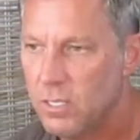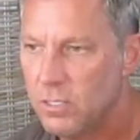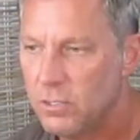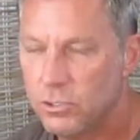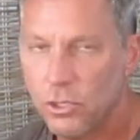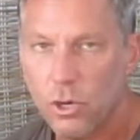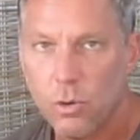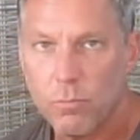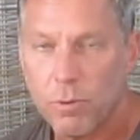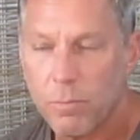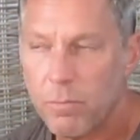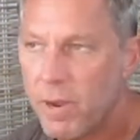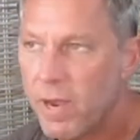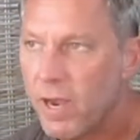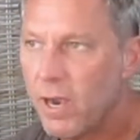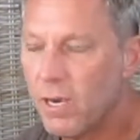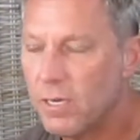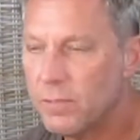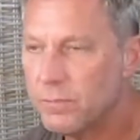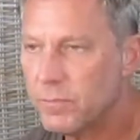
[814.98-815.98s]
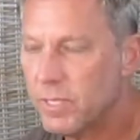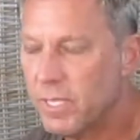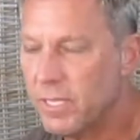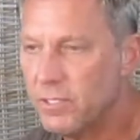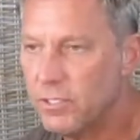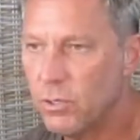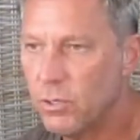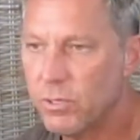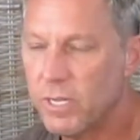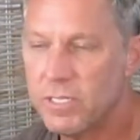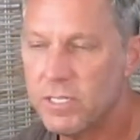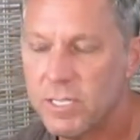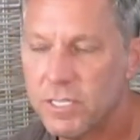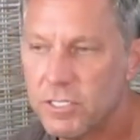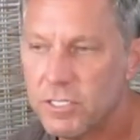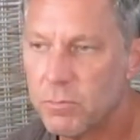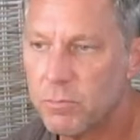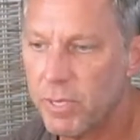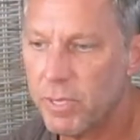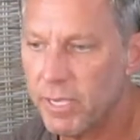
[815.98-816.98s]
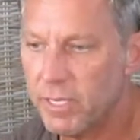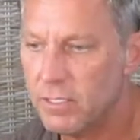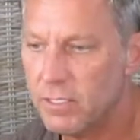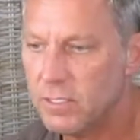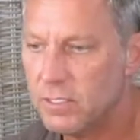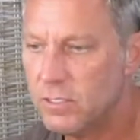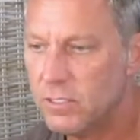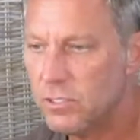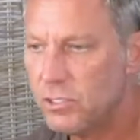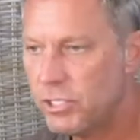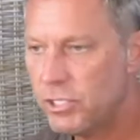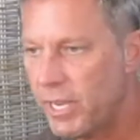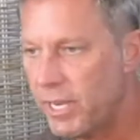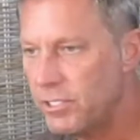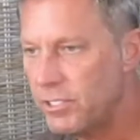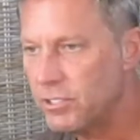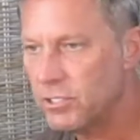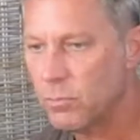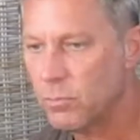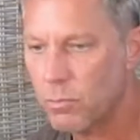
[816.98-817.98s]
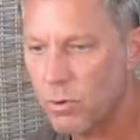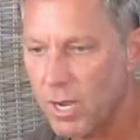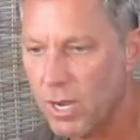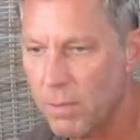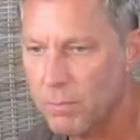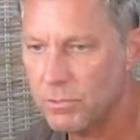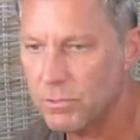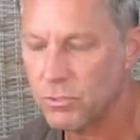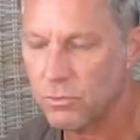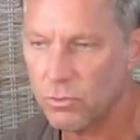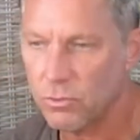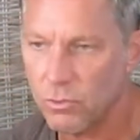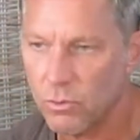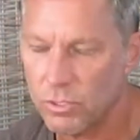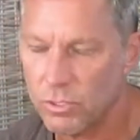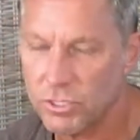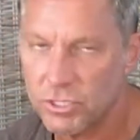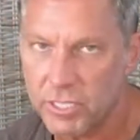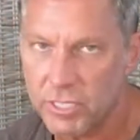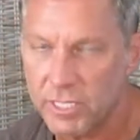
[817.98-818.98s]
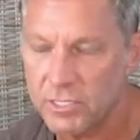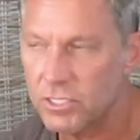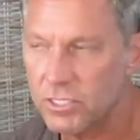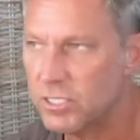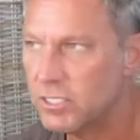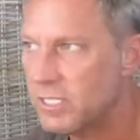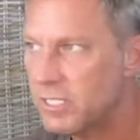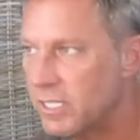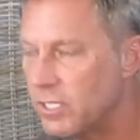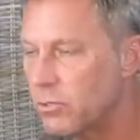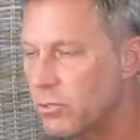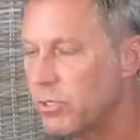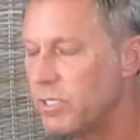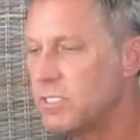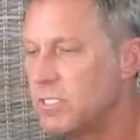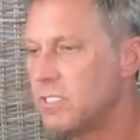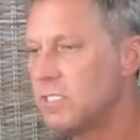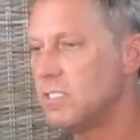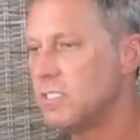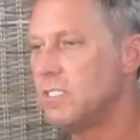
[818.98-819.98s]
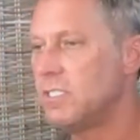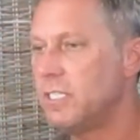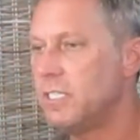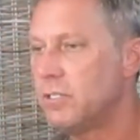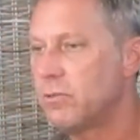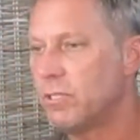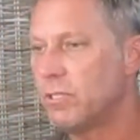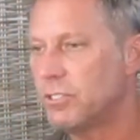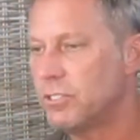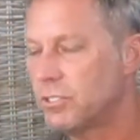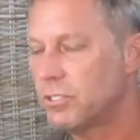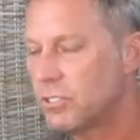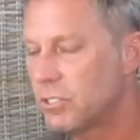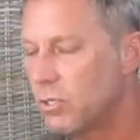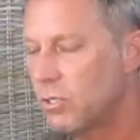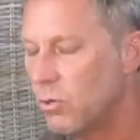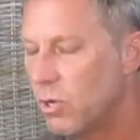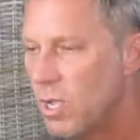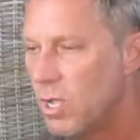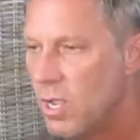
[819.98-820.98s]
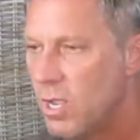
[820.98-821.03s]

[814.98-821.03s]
don't prepare and don't anticipate changes or problems or, or census increases and decreases. So